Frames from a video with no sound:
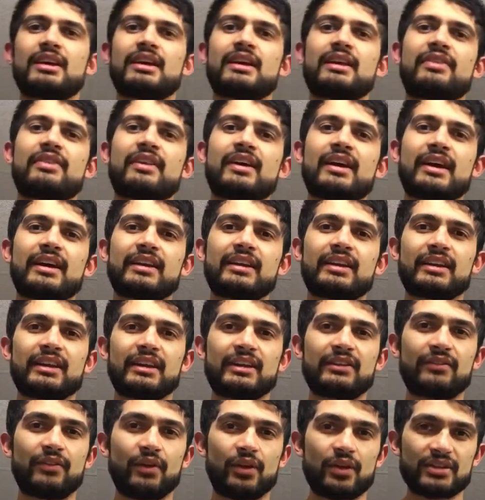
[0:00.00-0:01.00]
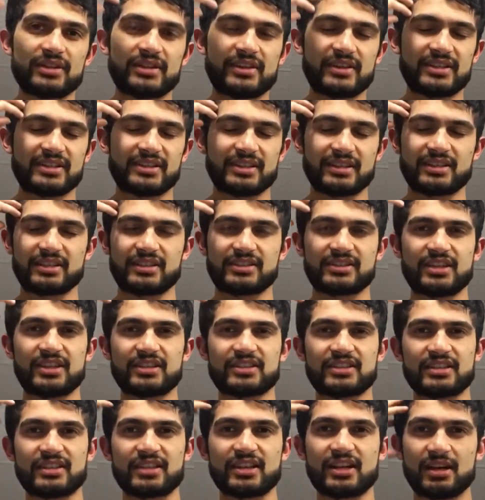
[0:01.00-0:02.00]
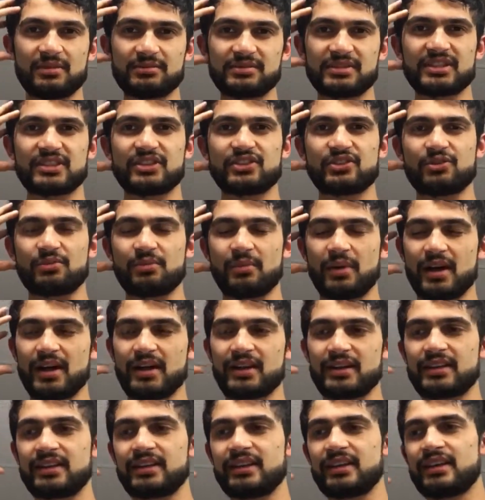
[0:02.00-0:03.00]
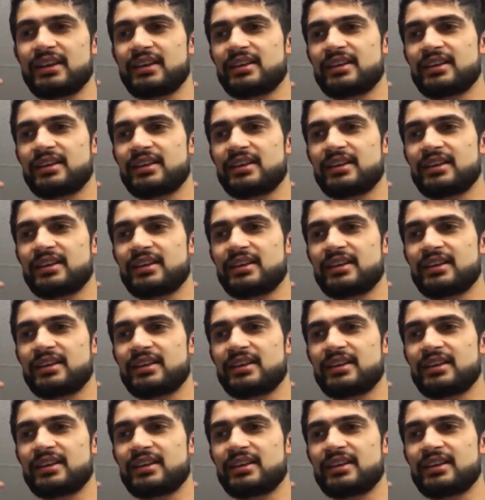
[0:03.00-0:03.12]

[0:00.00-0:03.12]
and that and an involuntary suggestion comes into your mind